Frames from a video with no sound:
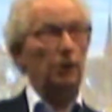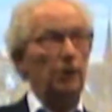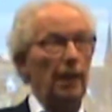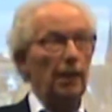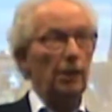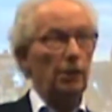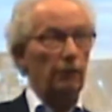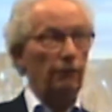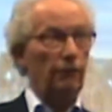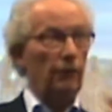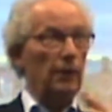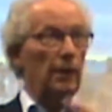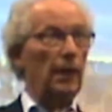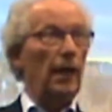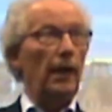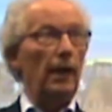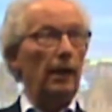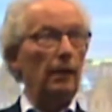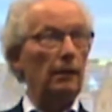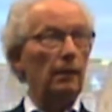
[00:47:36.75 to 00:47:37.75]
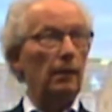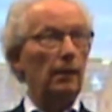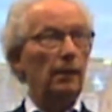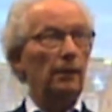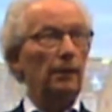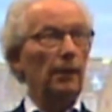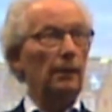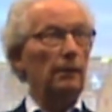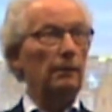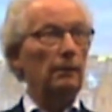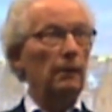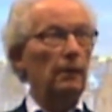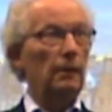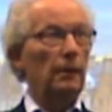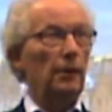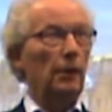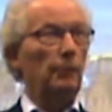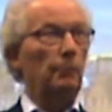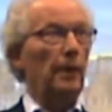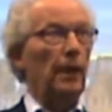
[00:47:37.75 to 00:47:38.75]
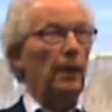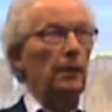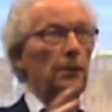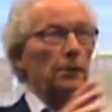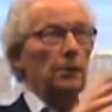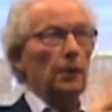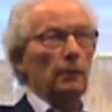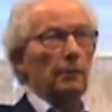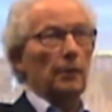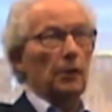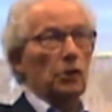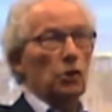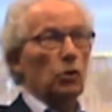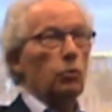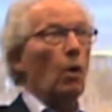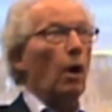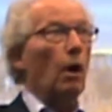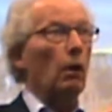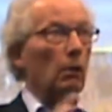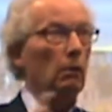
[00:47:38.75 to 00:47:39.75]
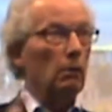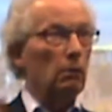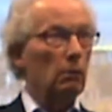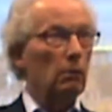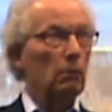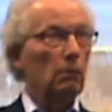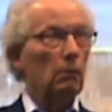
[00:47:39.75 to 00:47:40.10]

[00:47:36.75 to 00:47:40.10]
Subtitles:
tended to forget that the pendulum had swung.